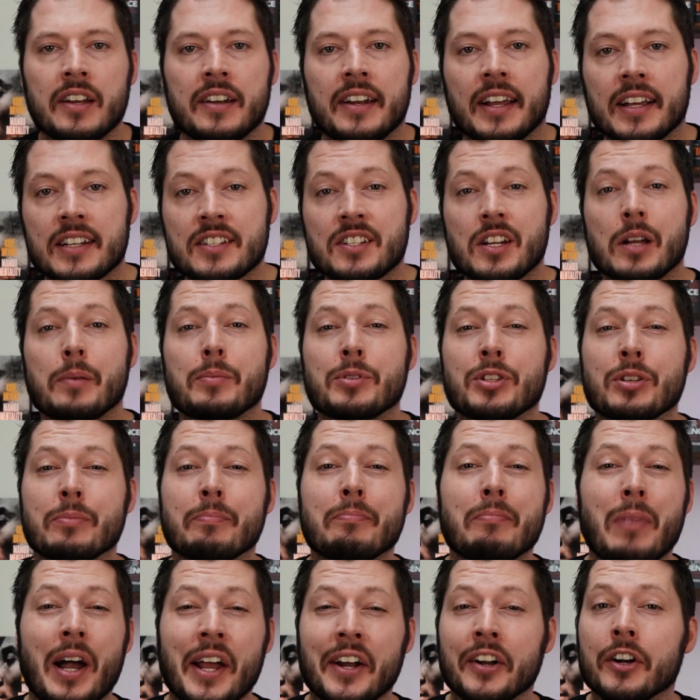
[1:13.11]
Next up,
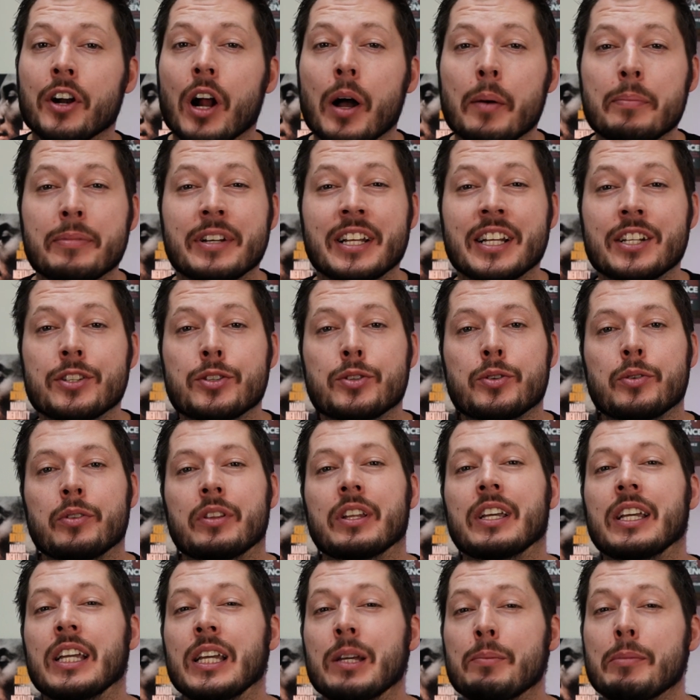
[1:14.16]
some minor updates to
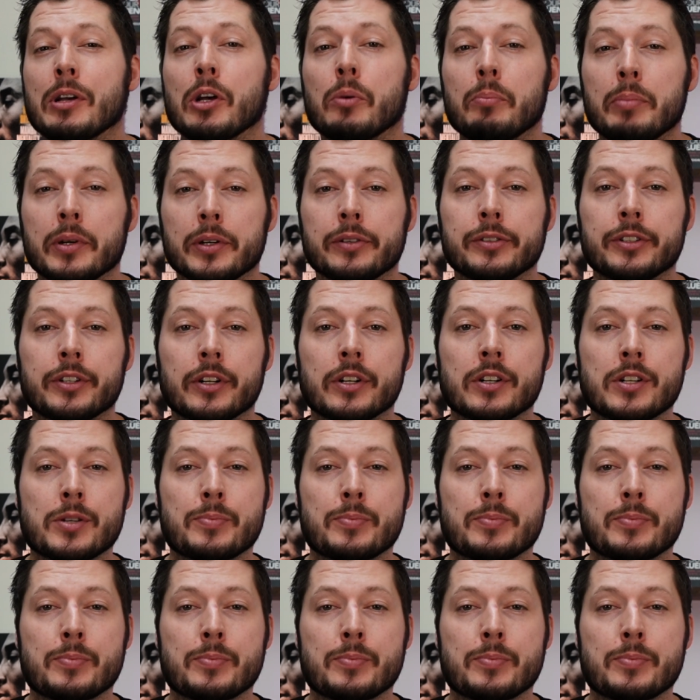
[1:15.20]
the email builder,